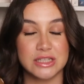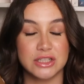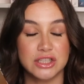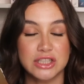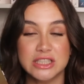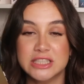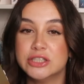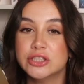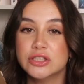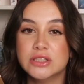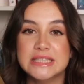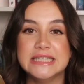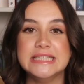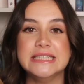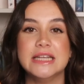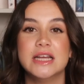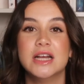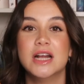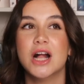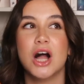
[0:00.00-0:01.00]

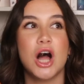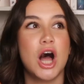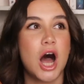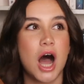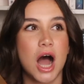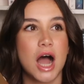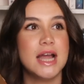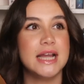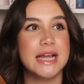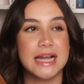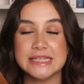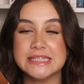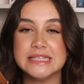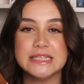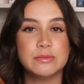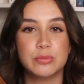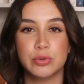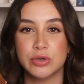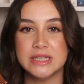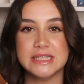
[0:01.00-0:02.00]
Literally, I
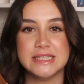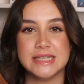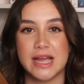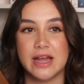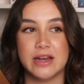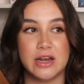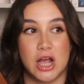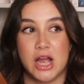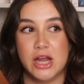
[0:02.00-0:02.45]
didn't put it down.